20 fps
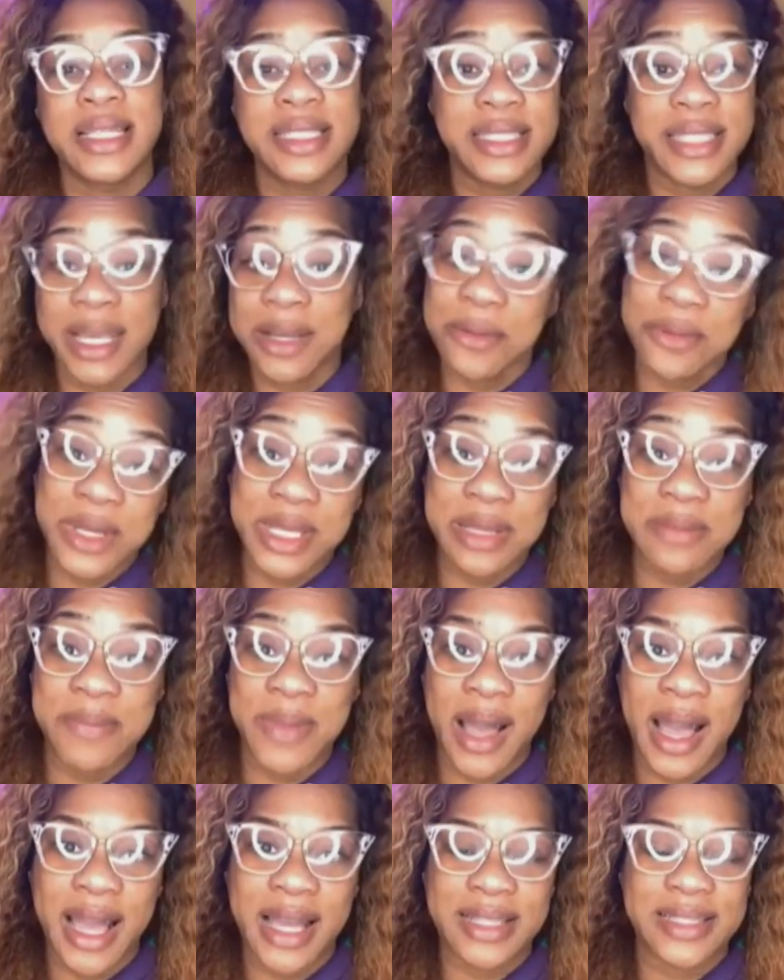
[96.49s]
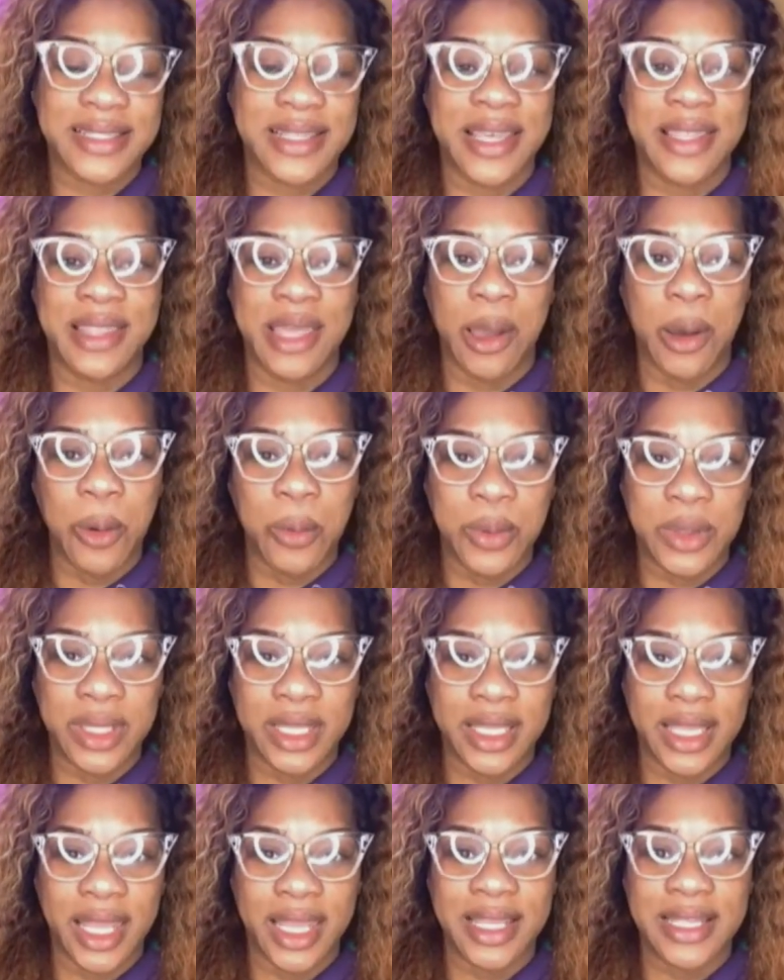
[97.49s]
decorated box and they open
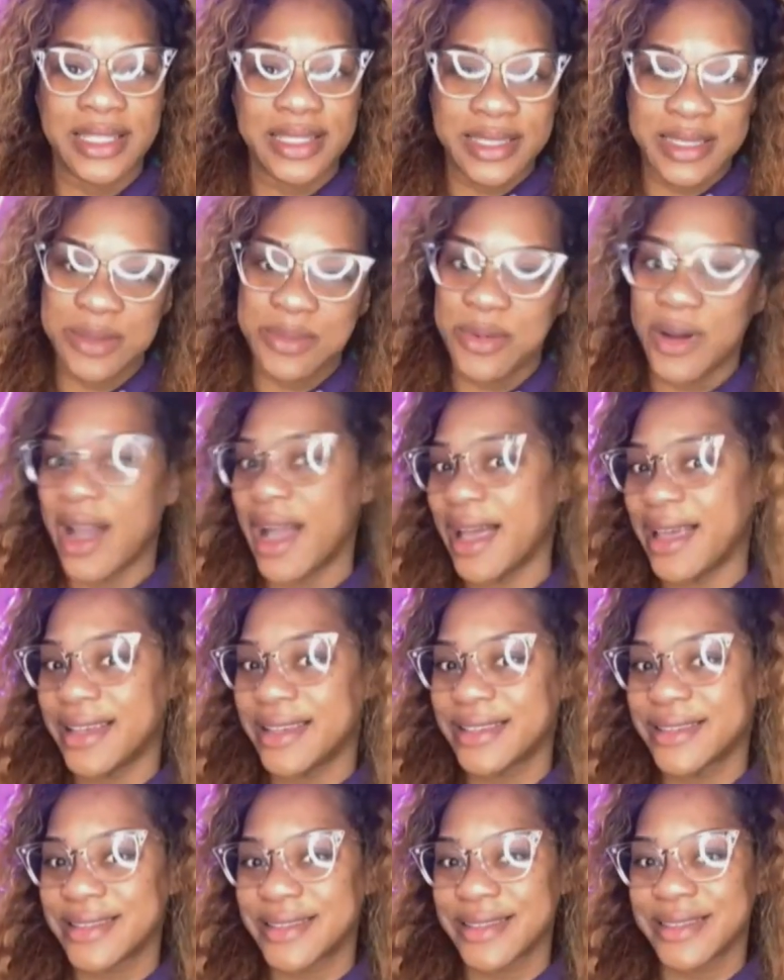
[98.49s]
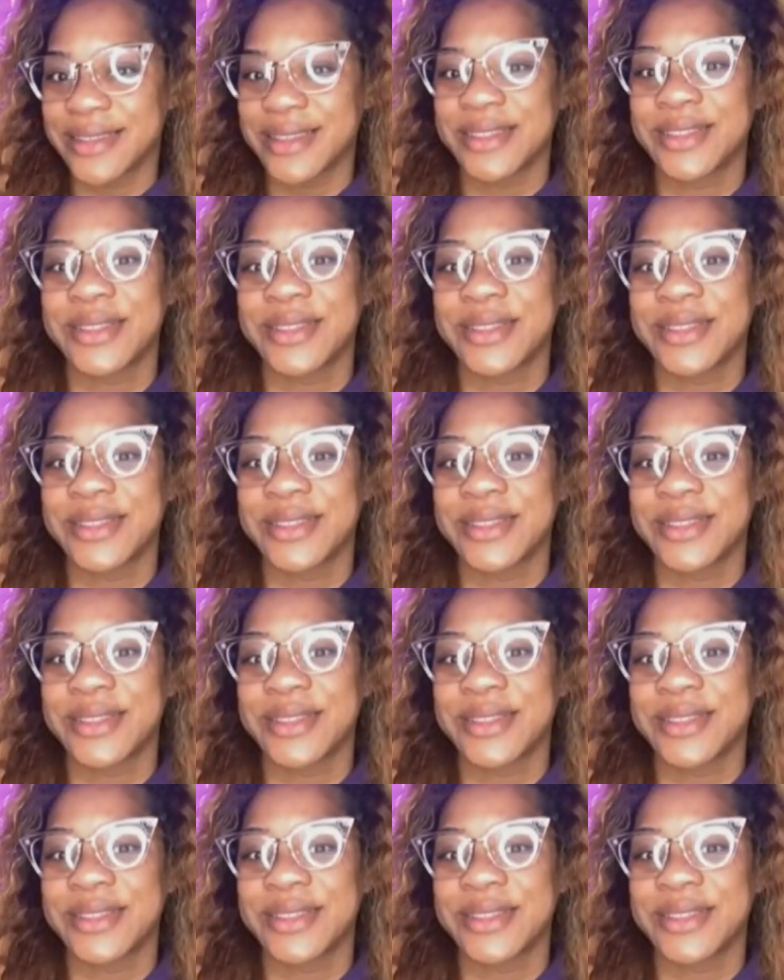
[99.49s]
it in surprise.